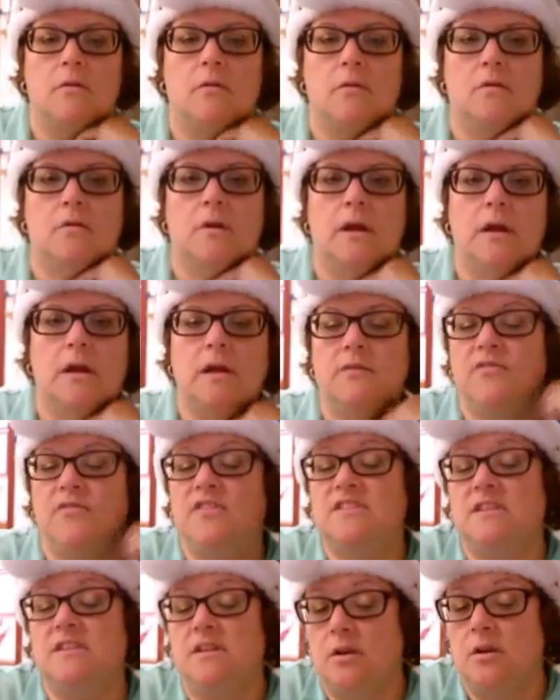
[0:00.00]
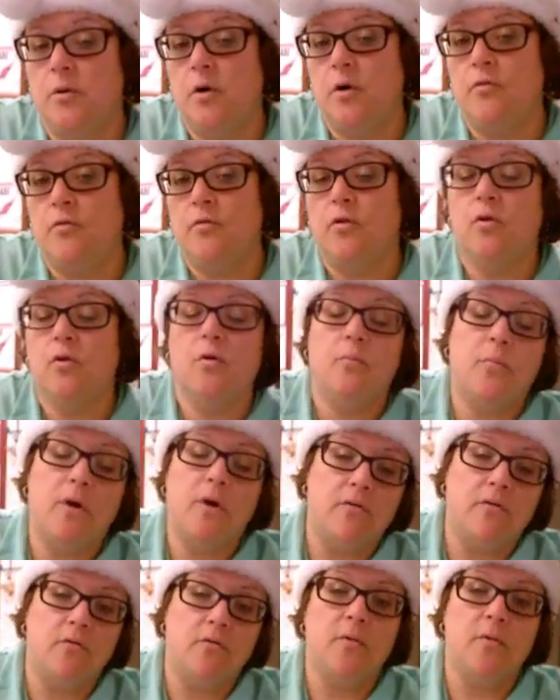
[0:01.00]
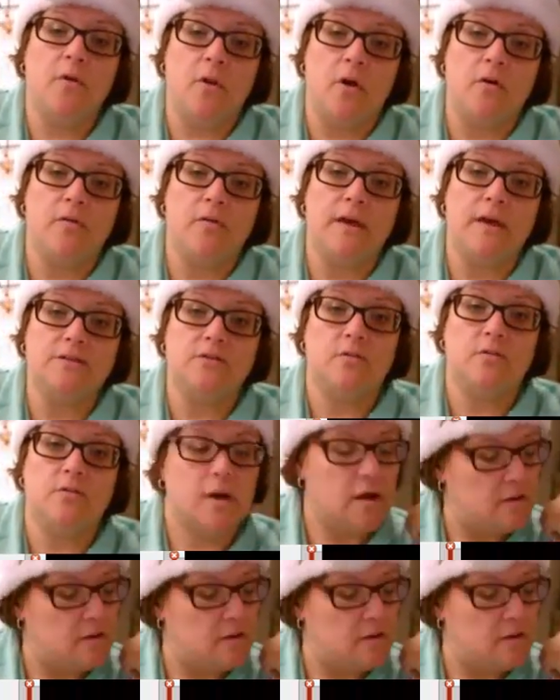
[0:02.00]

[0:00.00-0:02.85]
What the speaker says: Okay, if it's a little above or below, that's okay.